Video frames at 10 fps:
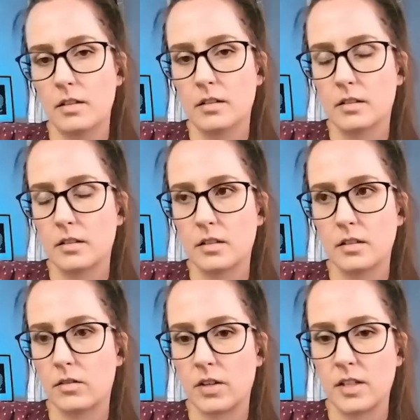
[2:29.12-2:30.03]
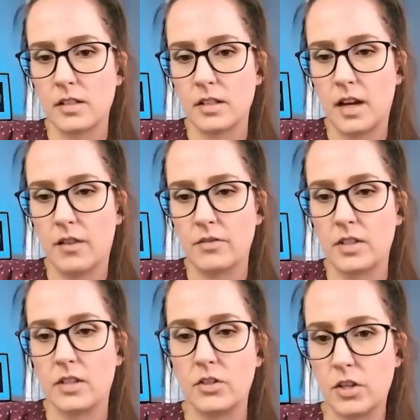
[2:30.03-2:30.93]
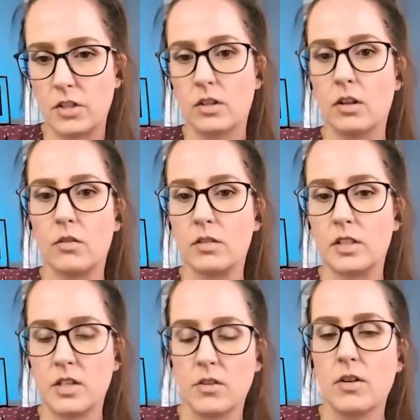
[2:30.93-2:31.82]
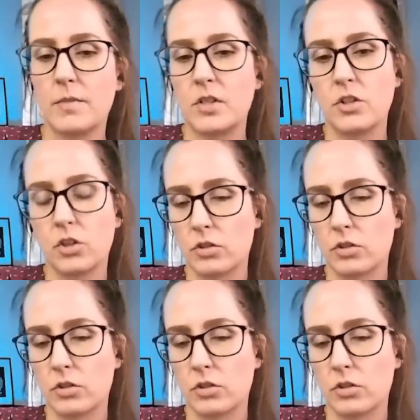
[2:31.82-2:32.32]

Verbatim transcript: It's just crazy, I have to disclose to you I'm a Jew.